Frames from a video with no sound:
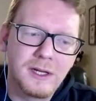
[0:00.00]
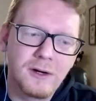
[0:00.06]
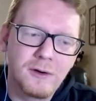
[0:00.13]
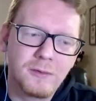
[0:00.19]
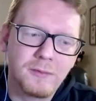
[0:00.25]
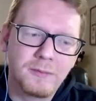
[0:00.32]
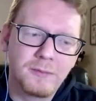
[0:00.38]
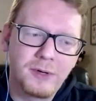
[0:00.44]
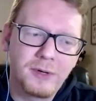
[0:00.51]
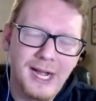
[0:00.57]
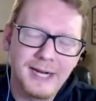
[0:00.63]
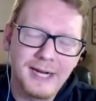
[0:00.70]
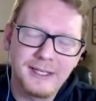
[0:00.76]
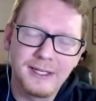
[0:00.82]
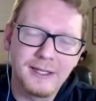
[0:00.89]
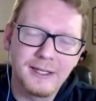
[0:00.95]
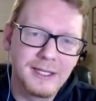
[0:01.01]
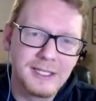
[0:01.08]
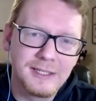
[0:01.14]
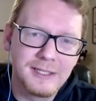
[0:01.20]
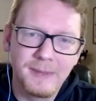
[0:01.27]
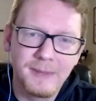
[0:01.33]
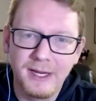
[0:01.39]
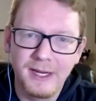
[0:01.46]
So,
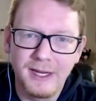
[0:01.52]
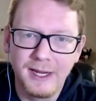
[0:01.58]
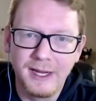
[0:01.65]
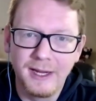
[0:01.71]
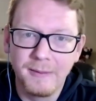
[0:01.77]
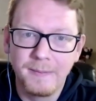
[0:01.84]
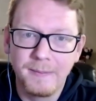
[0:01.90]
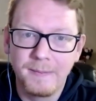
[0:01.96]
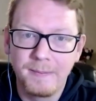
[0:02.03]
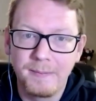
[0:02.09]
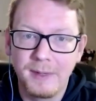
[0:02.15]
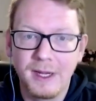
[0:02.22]
practically speaking,